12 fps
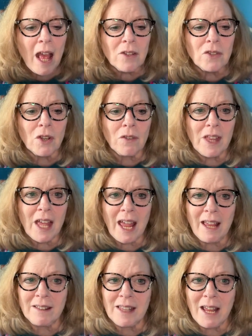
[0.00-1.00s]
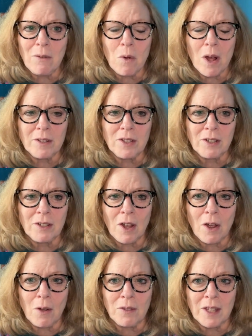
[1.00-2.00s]
So they want to
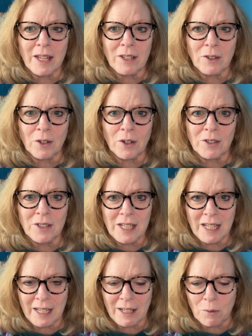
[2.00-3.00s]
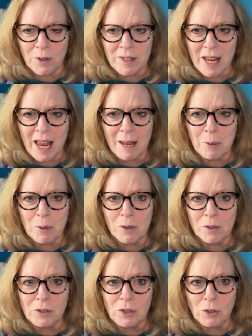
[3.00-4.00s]
know that your teen was
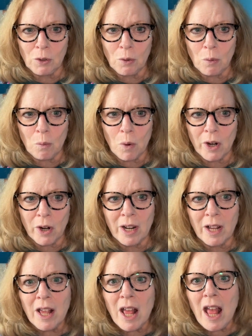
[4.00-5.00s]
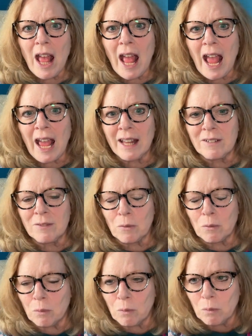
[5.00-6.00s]
able to work at
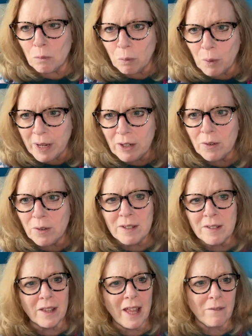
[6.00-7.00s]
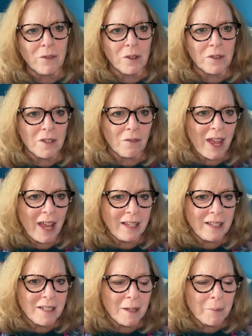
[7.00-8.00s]
rigorous levels of
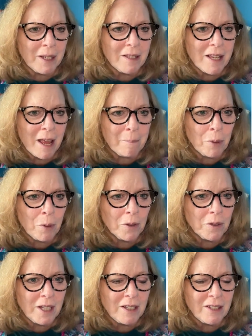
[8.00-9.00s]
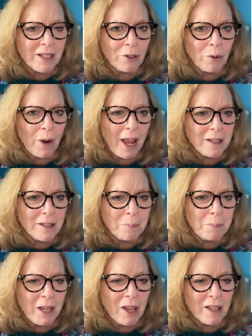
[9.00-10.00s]
academics and pull decent grades,
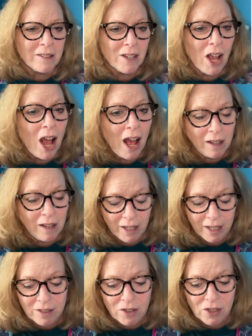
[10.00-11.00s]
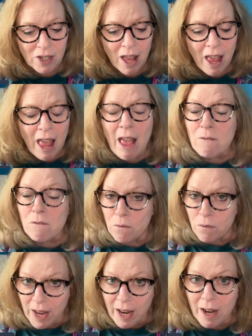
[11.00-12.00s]
because college
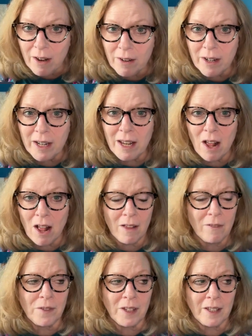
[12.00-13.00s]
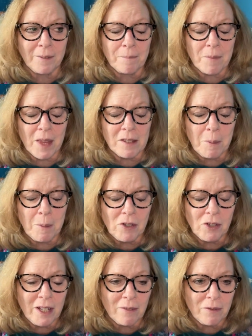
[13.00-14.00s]
very often,
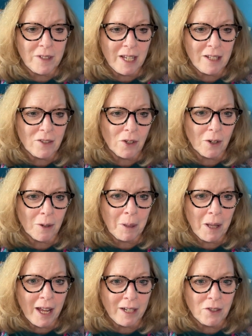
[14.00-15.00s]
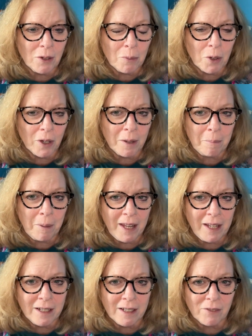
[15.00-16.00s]
especially if teens are applying to a more
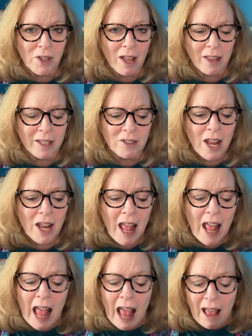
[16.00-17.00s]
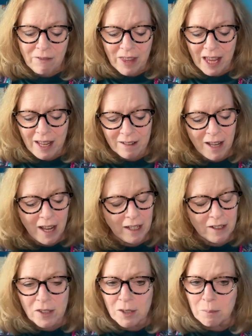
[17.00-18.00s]
competitive college, they
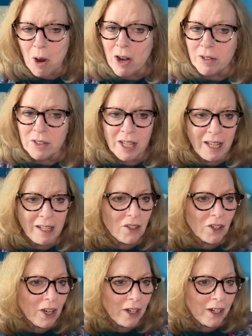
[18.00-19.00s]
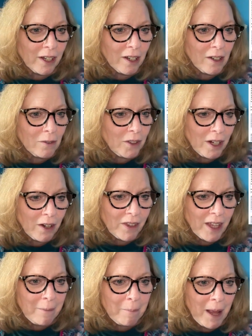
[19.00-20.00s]
smart teens are going to,
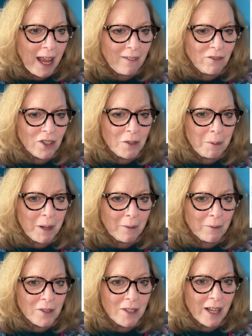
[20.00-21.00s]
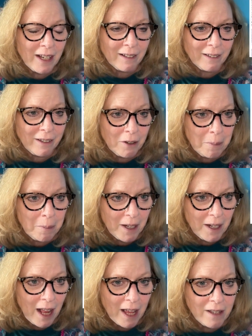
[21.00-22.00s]
they may have just been able to study a little
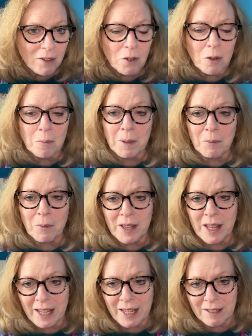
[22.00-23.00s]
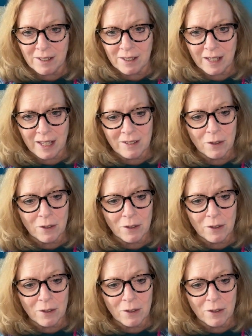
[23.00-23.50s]
bit in high school, but when they get to these